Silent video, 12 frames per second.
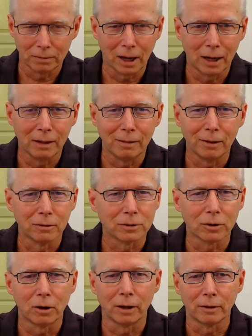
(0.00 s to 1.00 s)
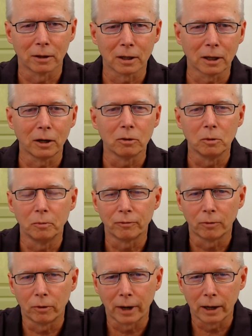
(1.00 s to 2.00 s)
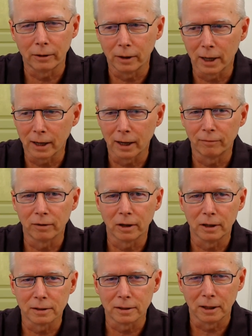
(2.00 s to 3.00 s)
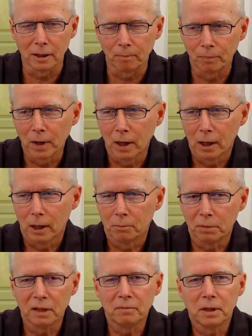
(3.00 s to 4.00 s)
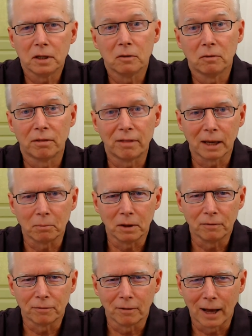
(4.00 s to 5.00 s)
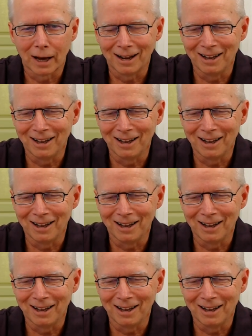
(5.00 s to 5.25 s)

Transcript: I, those are on the cutting room floor now. You're not ever going to see them. Believe me, you would thank me for that